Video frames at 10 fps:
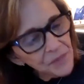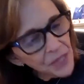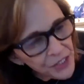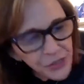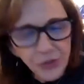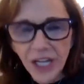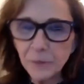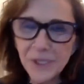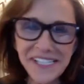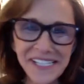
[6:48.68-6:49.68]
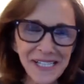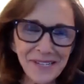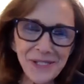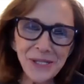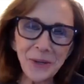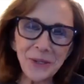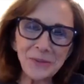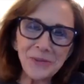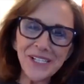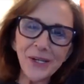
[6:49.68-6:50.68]
Astronomer Steve Soter
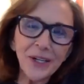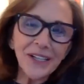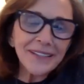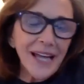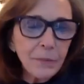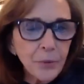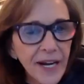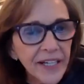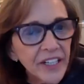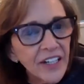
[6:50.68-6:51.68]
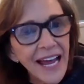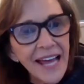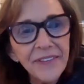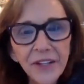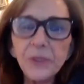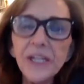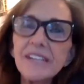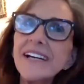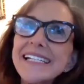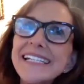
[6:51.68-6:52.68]
was our collaborator, and the three of
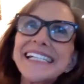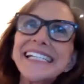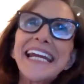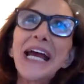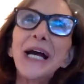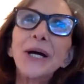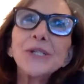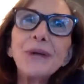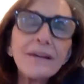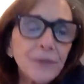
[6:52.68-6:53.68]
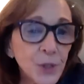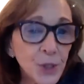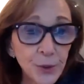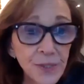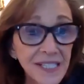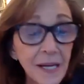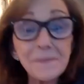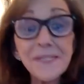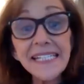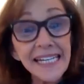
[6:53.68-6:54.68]
us traveled to some
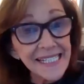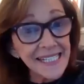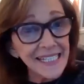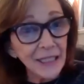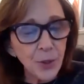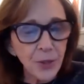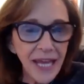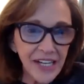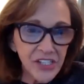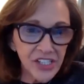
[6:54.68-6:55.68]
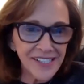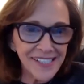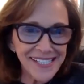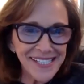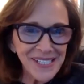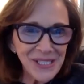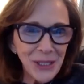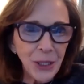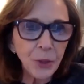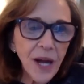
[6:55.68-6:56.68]
60 locations
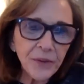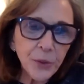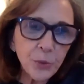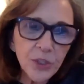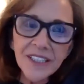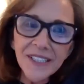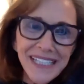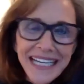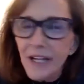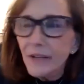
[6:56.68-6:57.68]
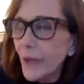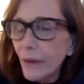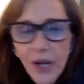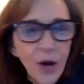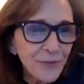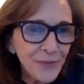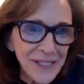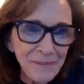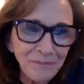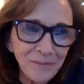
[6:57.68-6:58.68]
around the world, very
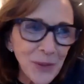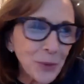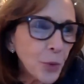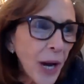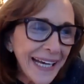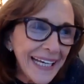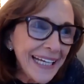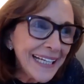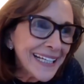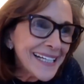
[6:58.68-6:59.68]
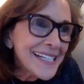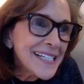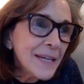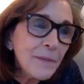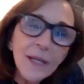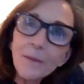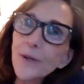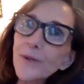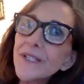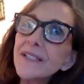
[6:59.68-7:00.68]
often writing some of the
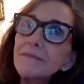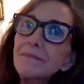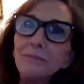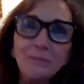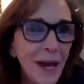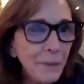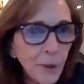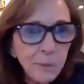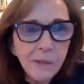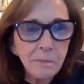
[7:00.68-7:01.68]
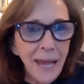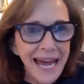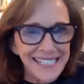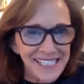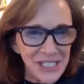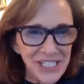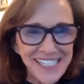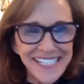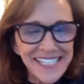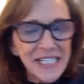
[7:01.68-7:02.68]
most memorable
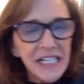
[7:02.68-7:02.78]
passages,